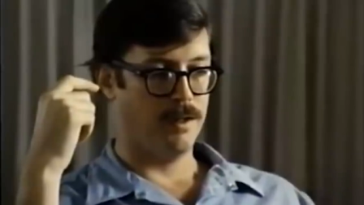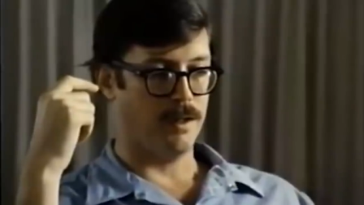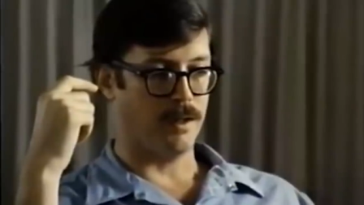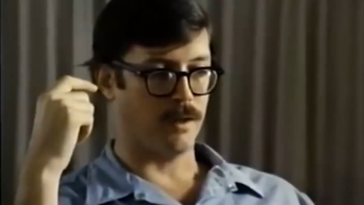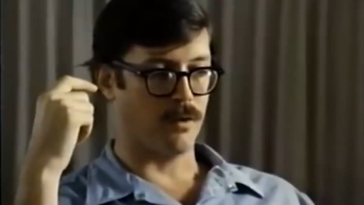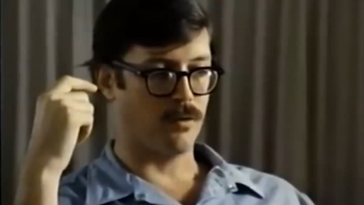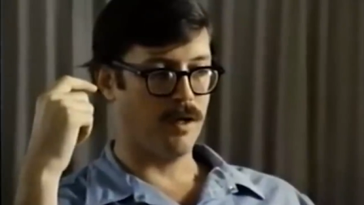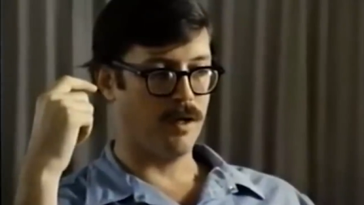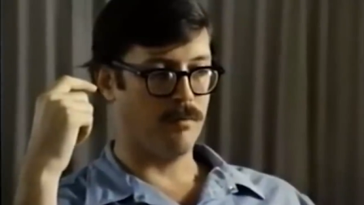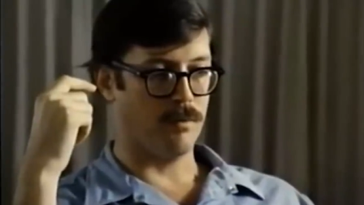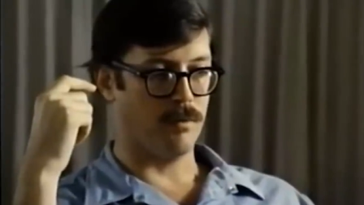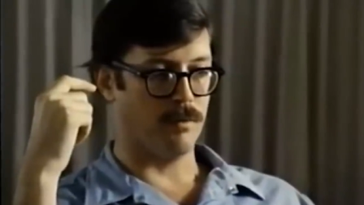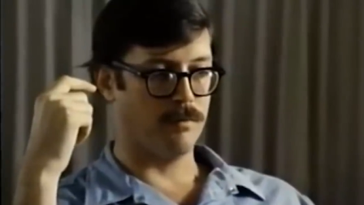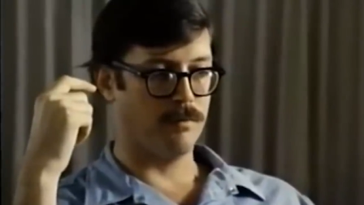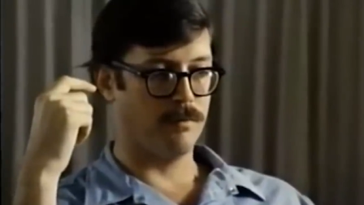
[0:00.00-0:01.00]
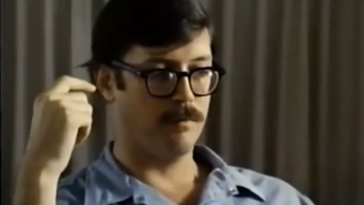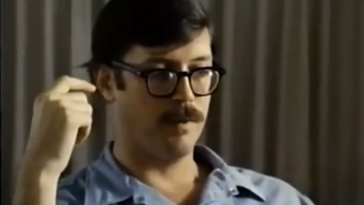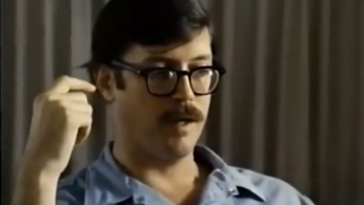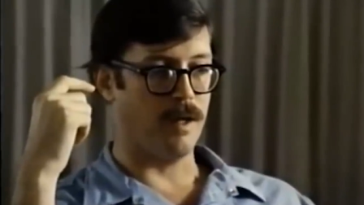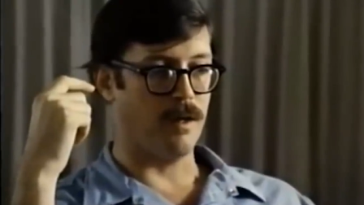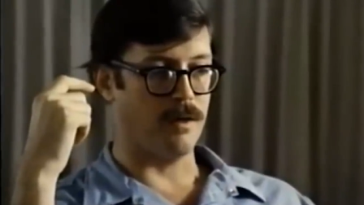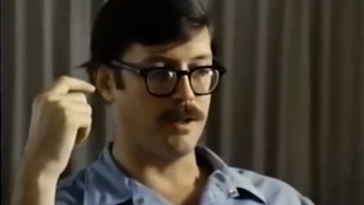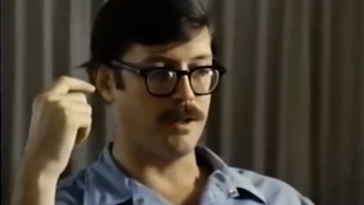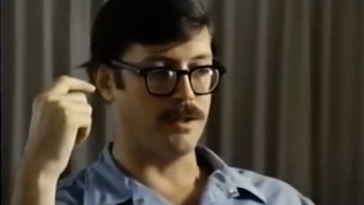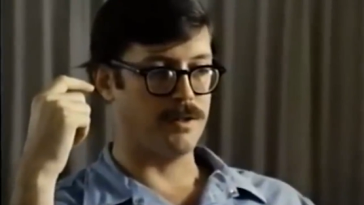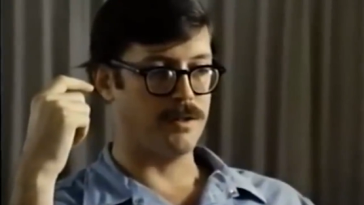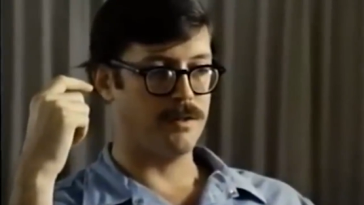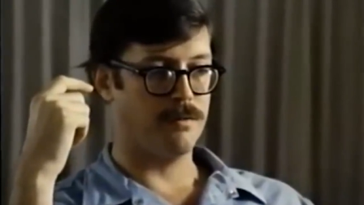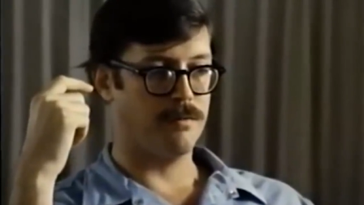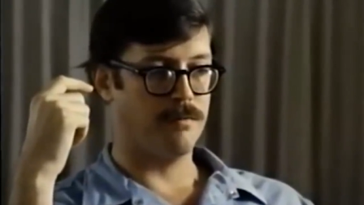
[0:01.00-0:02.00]
On April nineteenth nineteen
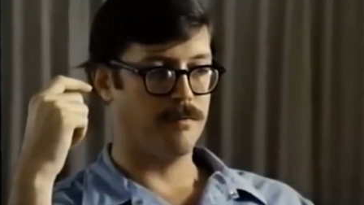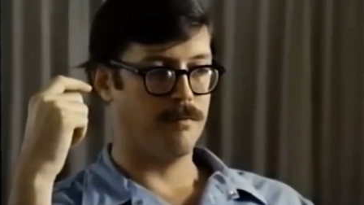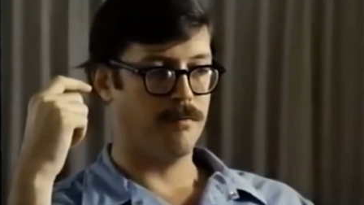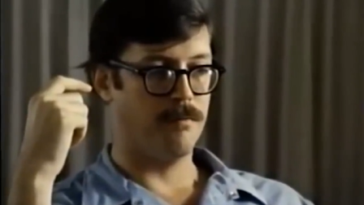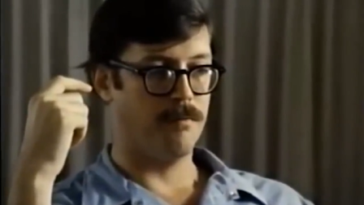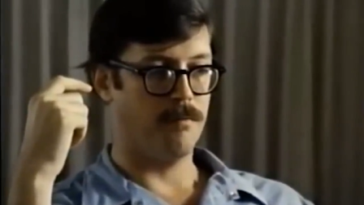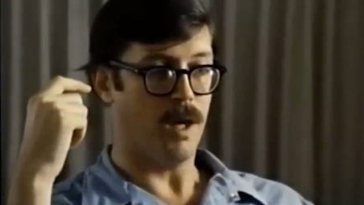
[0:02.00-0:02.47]
seventy-three,